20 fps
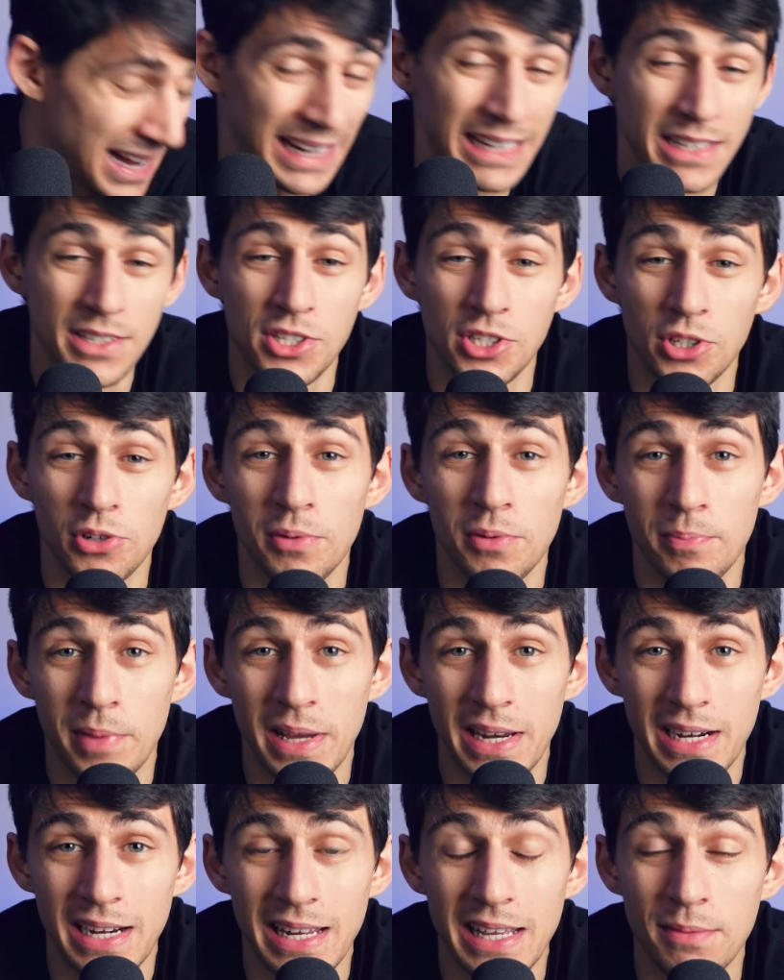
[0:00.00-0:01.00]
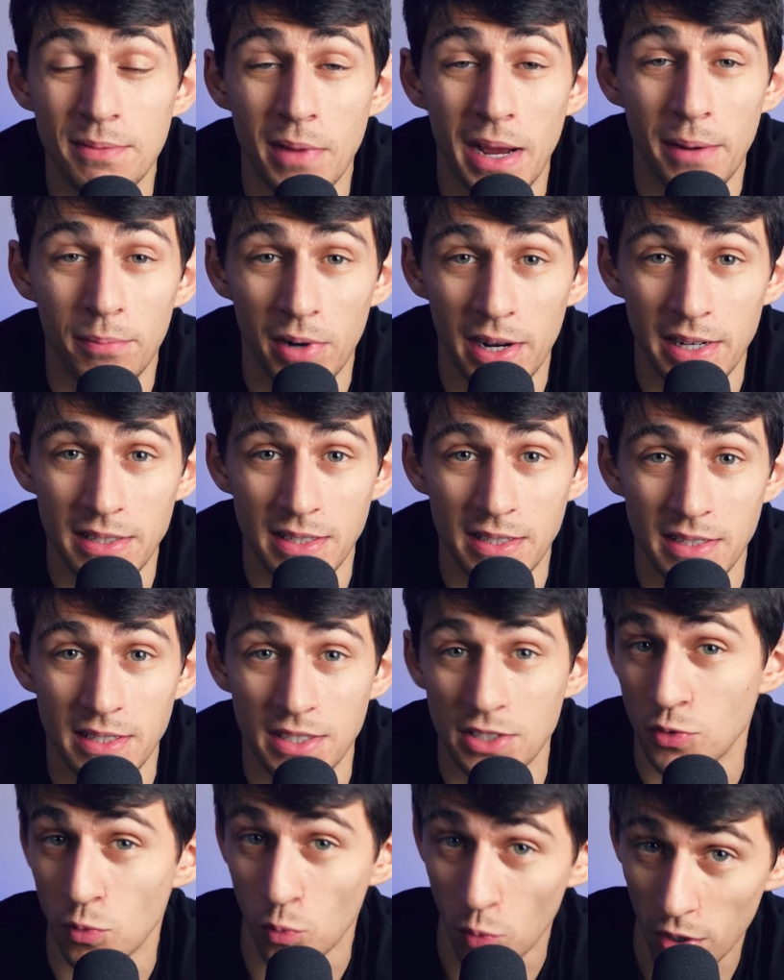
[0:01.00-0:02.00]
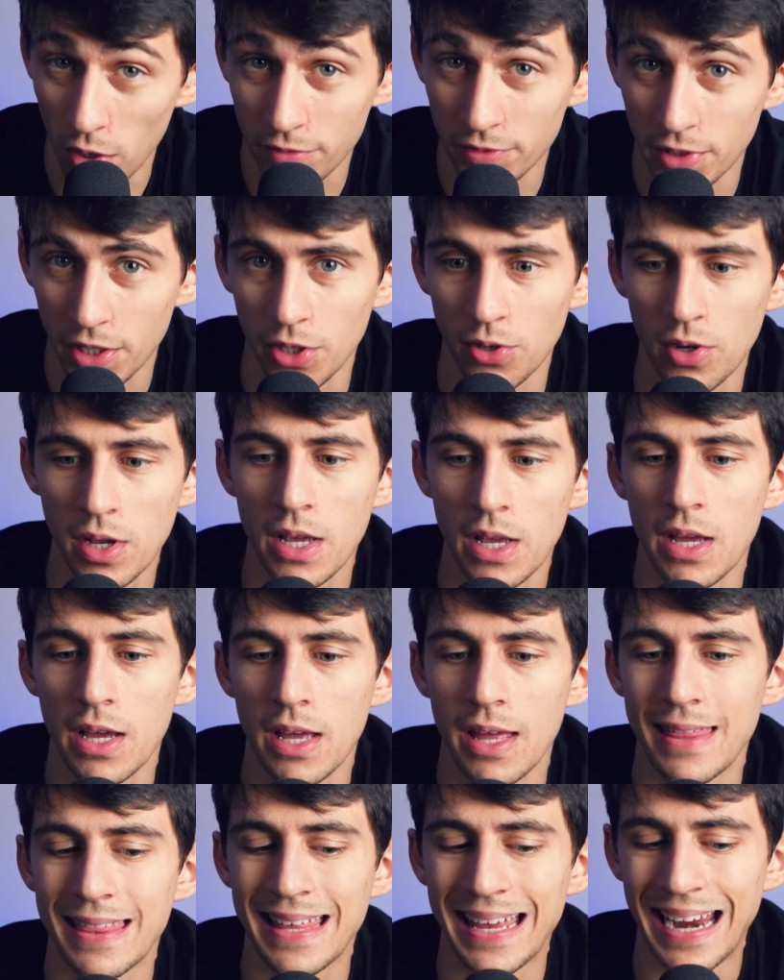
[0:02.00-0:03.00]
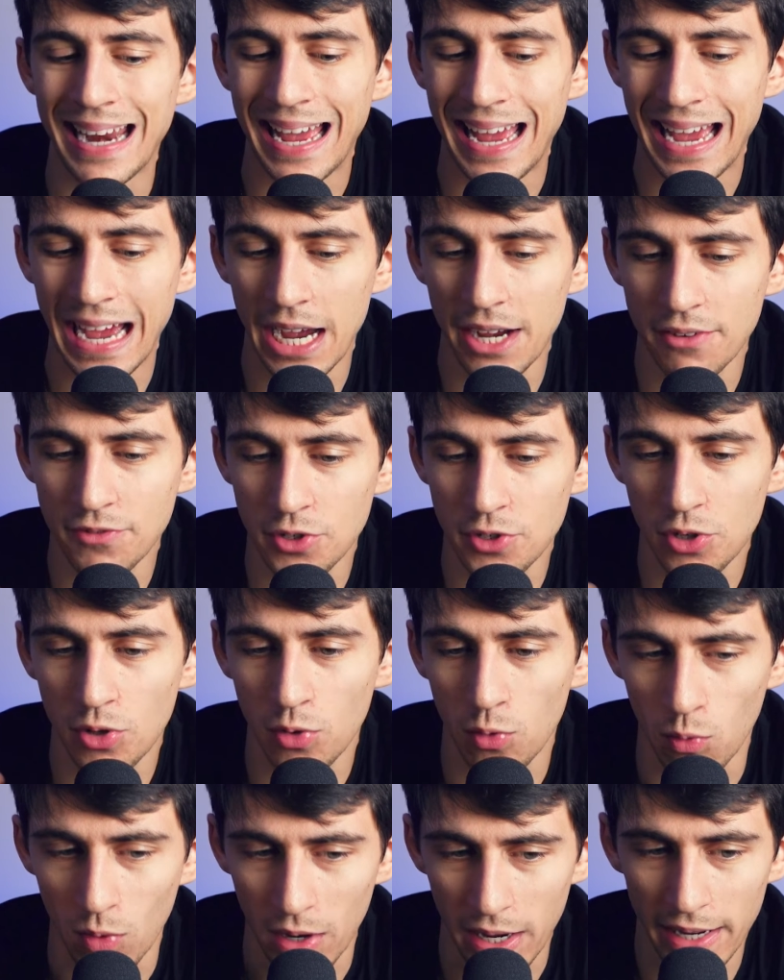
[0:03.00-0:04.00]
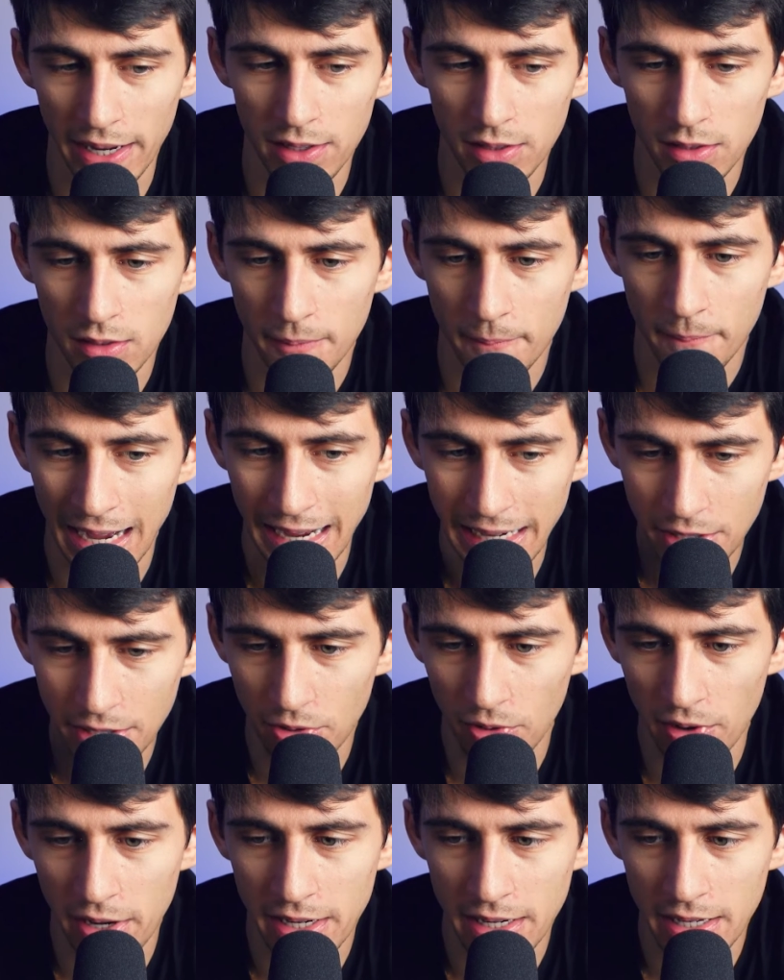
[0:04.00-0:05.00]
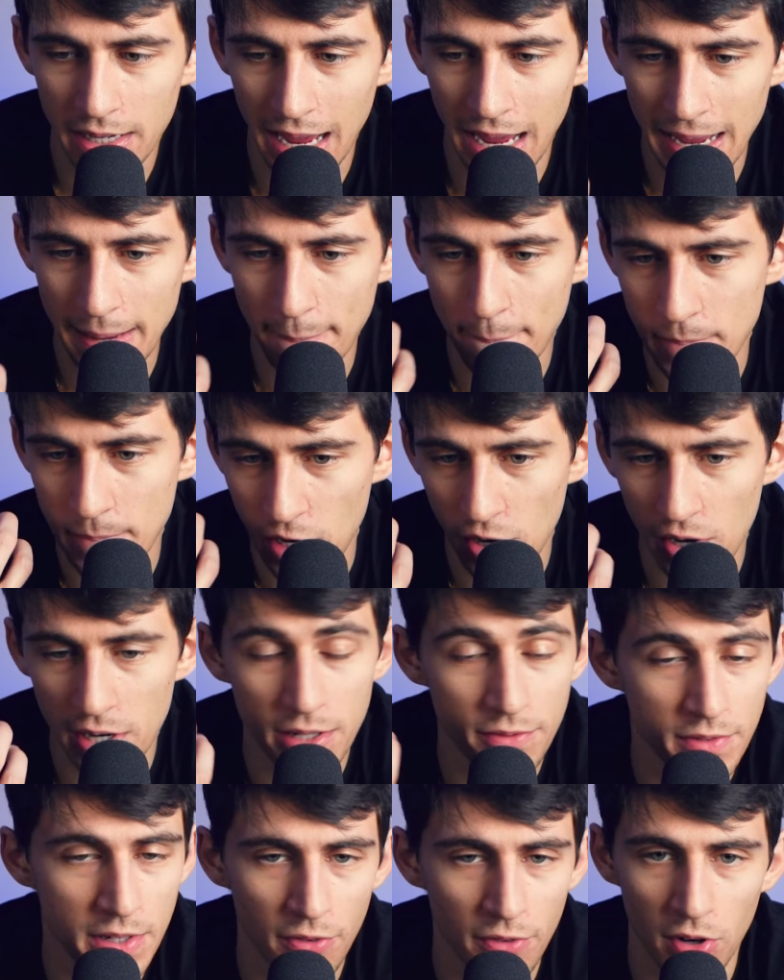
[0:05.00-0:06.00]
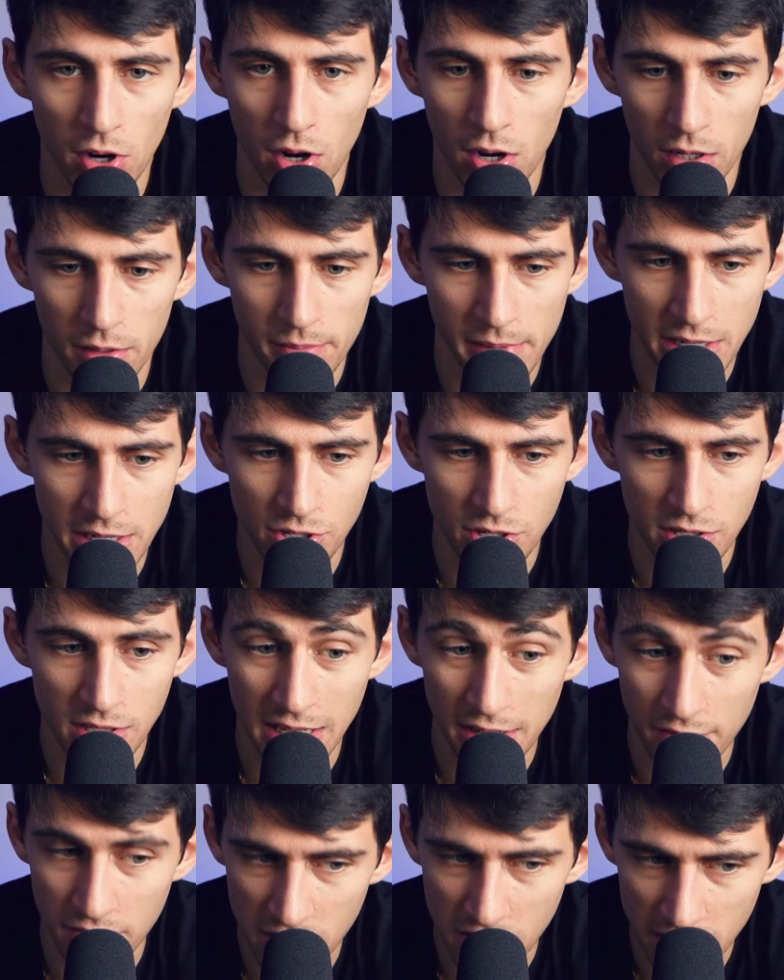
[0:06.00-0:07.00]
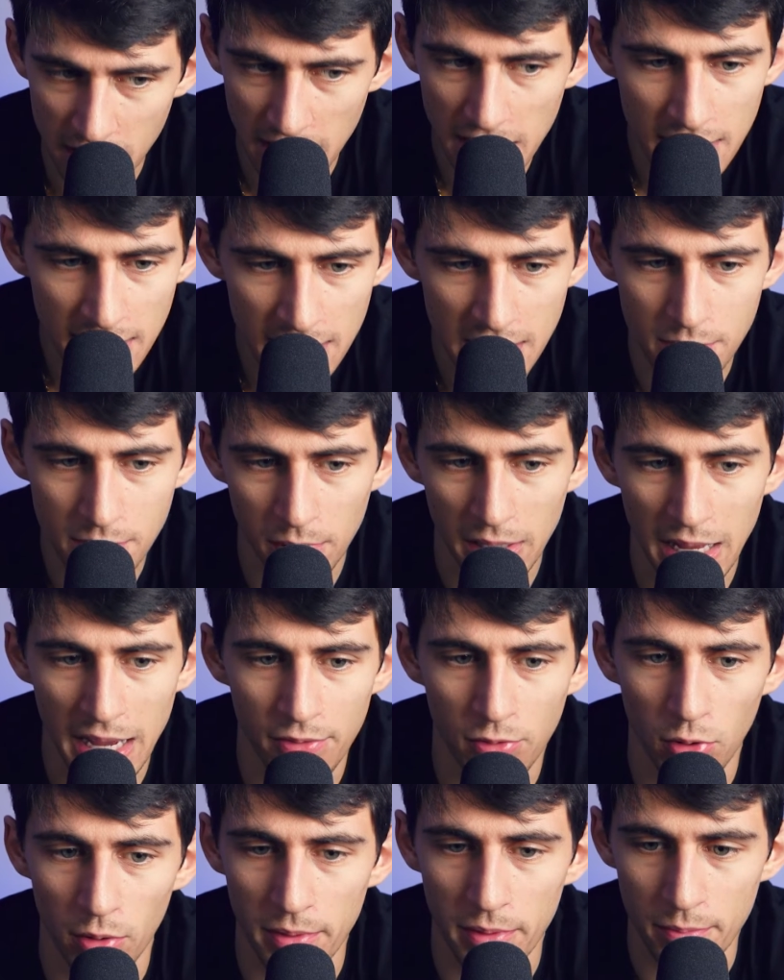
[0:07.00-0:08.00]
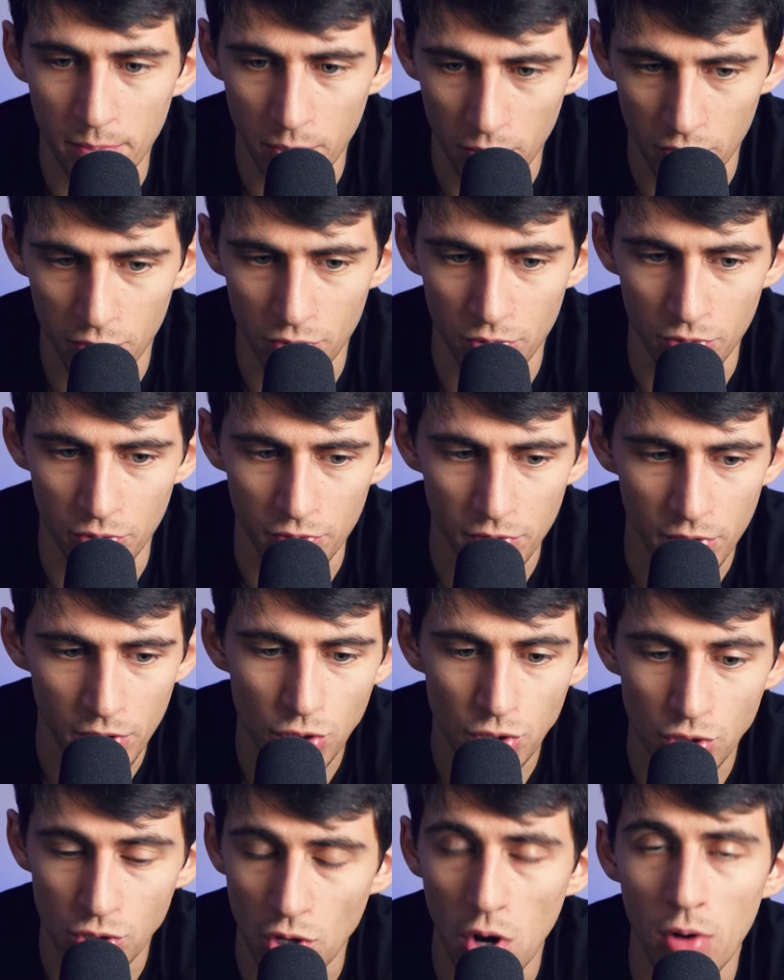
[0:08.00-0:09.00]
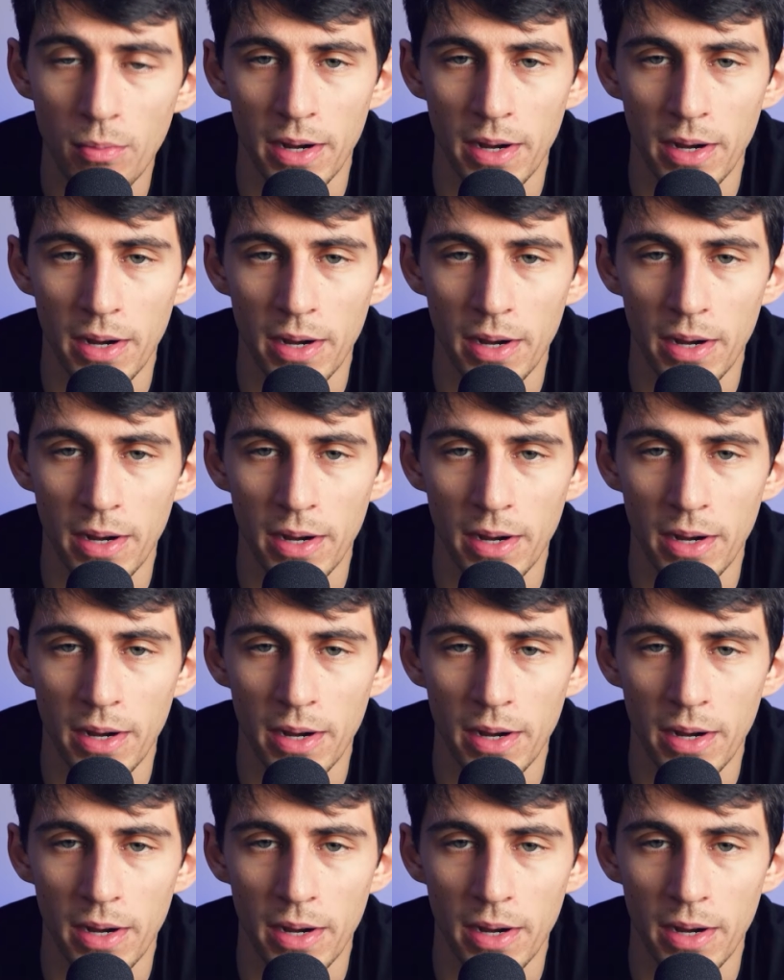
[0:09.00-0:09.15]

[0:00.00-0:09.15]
I got so embedded in my processes and workflow that after a while, I created a myriad of different automations and have seen this platform improve so